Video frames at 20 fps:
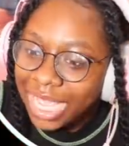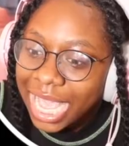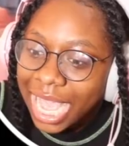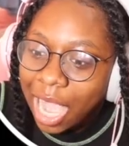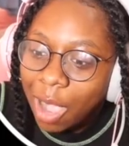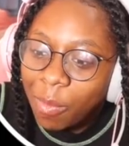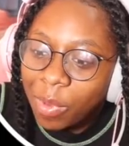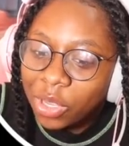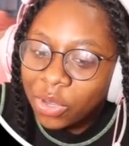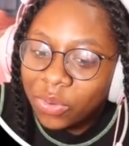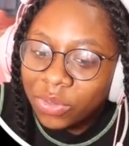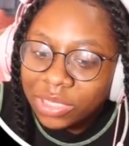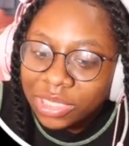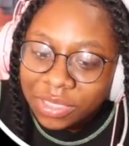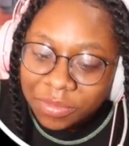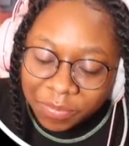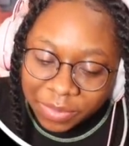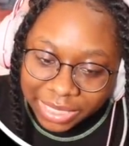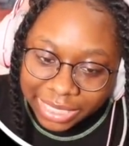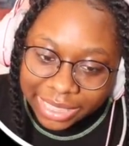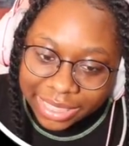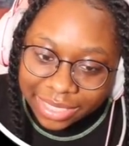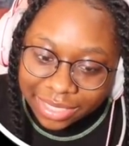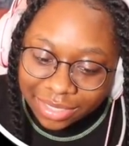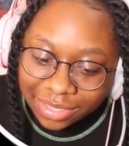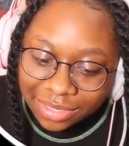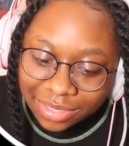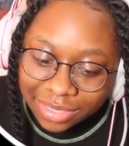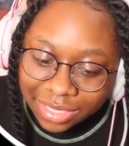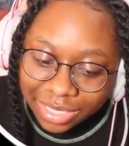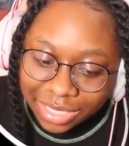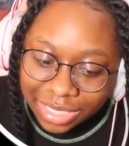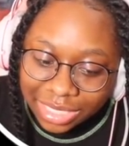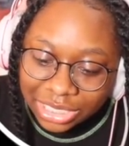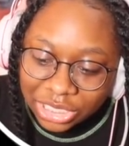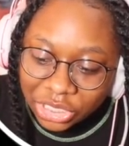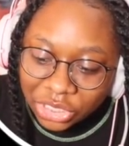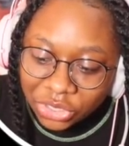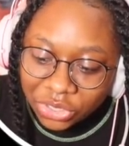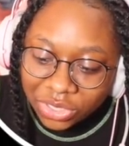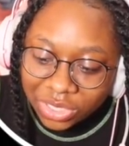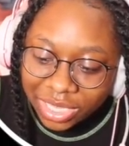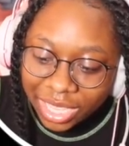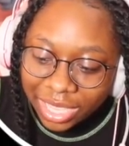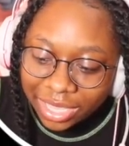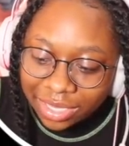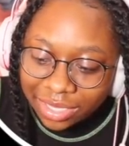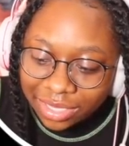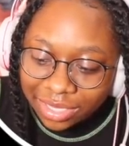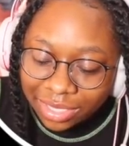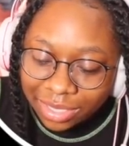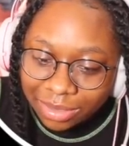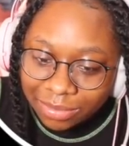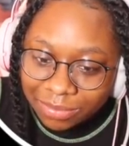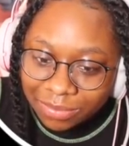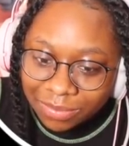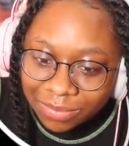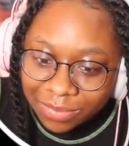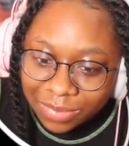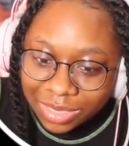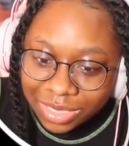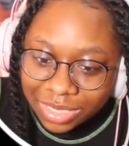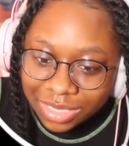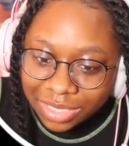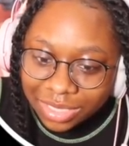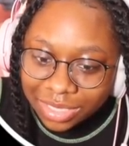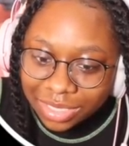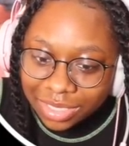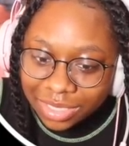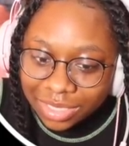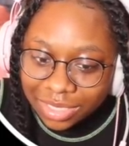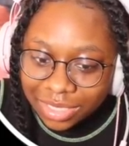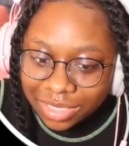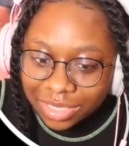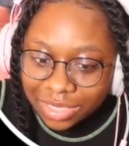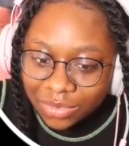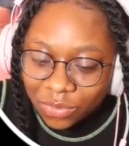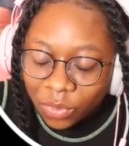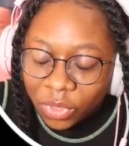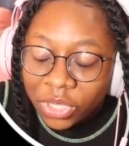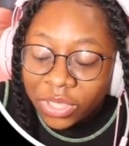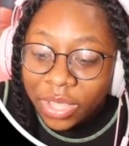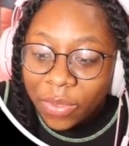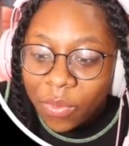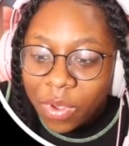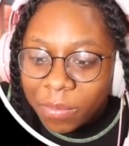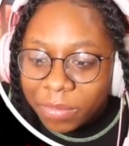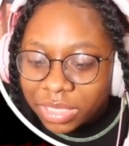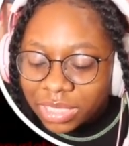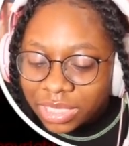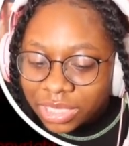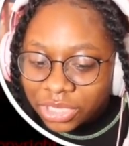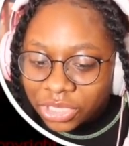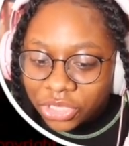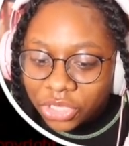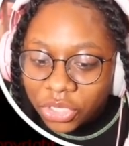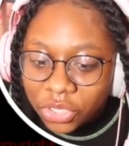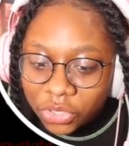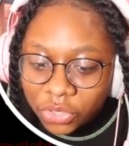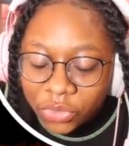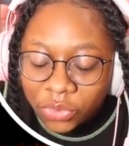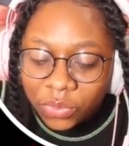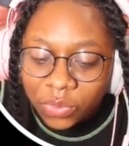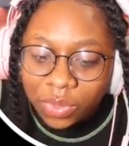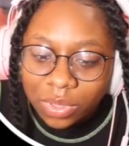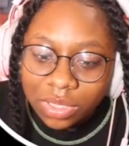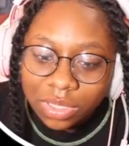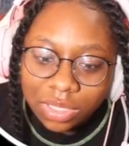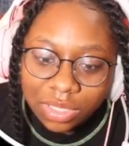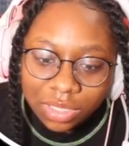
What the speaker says: How am I going to beat this? Literally, I keep... What do they want me to do?